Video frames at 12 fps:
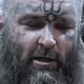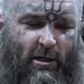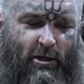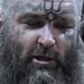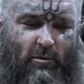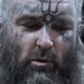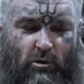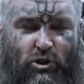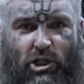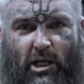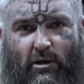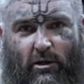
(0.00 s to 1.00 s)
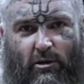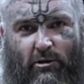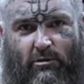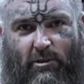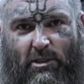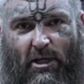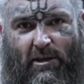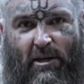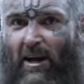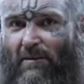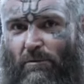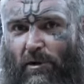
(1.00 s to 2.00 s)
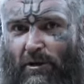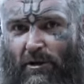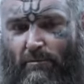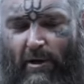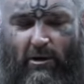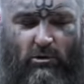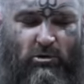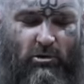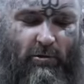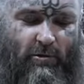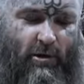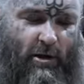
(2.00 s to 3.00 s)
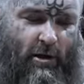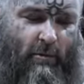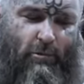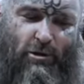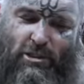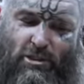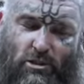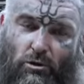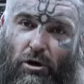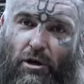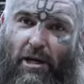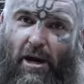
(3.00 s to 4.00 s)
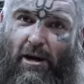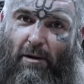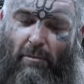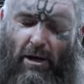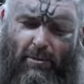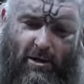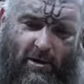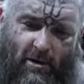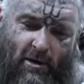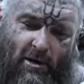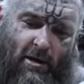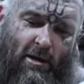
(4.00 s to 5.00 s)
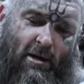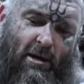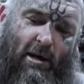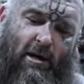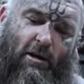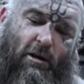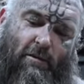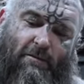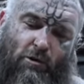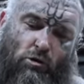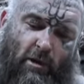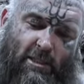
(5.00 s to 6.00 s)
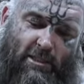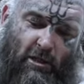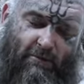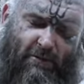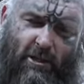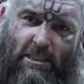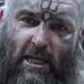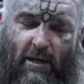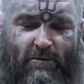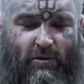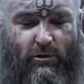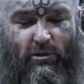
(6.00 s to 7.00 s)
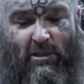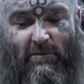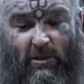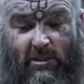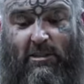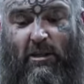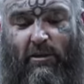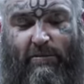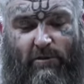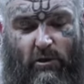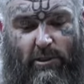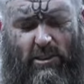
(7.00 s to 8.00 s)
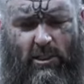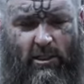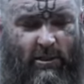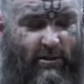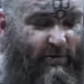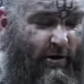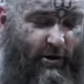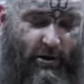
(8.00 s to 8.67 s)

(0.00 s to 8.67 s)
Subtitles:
you know, some little cheat codes, which I think everyone could make use of, because you're still gonna get it in, baby. I've gotta fuel myself for this afternoon, because I've lost a lot of fluids. It's very